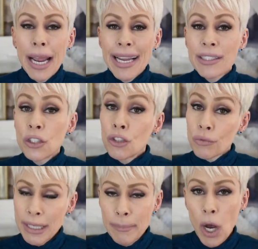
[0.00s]

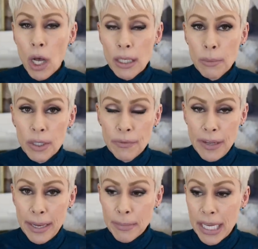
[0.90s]
Extreme Hollywood
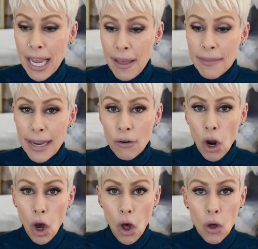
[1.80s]
family.
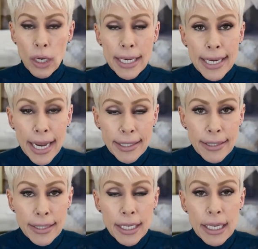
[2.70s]
They're all
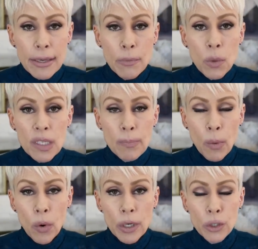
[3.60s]
connected. He was
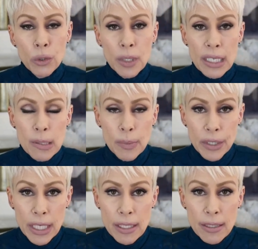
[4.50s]
born to
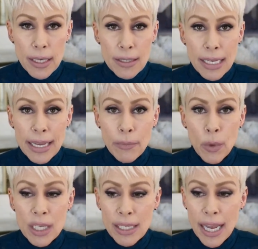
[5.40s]
experience this. It
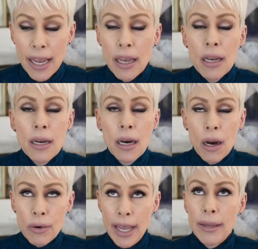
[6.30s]
was
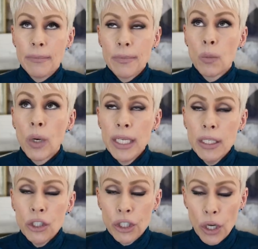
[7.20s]
okay. What
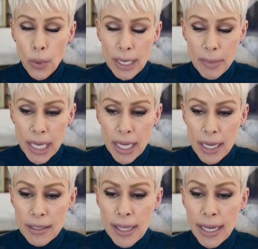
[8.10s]
he's showing me
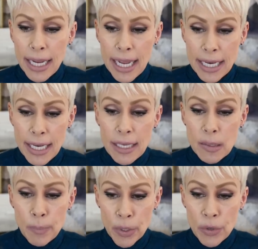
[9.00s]
is that in
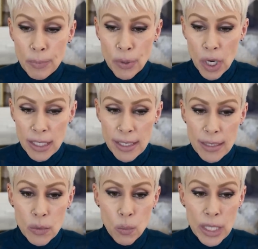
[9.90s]
his birth
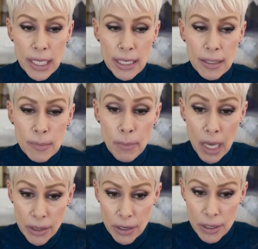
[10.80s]
process with his
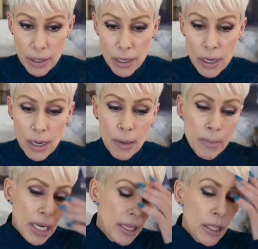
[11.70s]
mother,
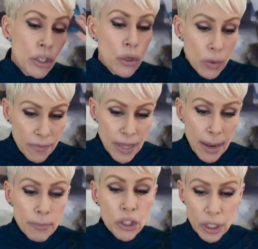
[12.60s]
meaning the two of
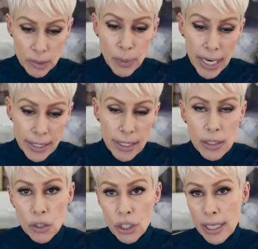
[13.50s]
them, she's
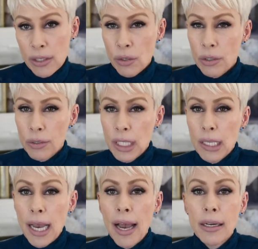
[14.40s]
pregnant, so she has to agree
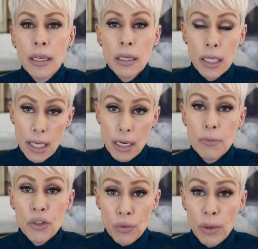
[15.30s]
to that. He
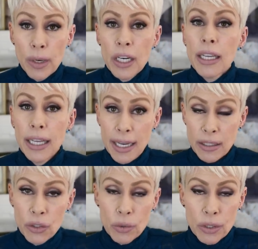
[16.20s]
comes through her, he
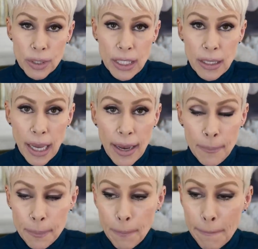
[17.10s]
has to agree to
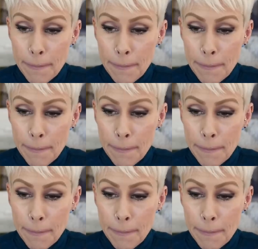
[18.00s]
that.